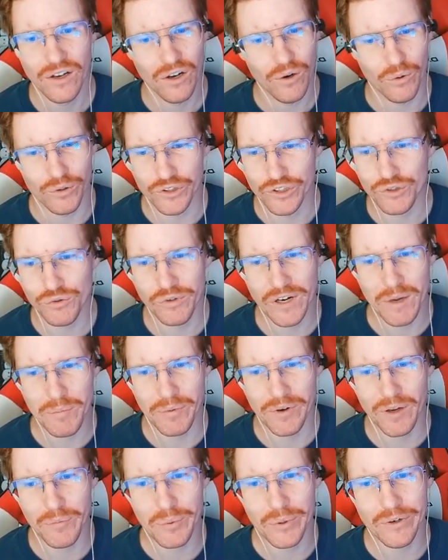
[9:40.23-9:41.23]
We're just ramping
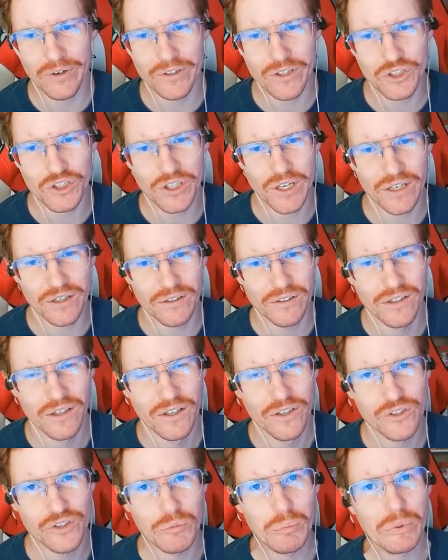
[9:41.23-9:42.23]
up here on the channel,
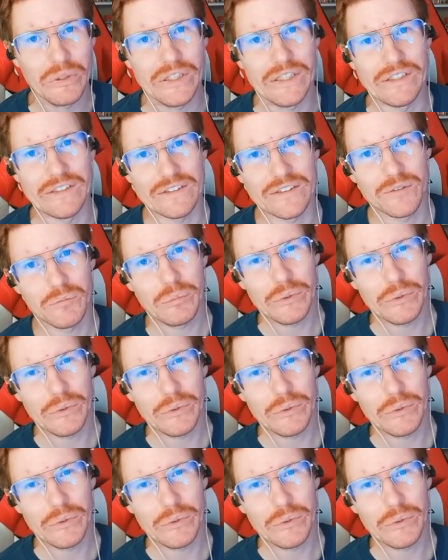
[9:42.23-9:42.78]
so please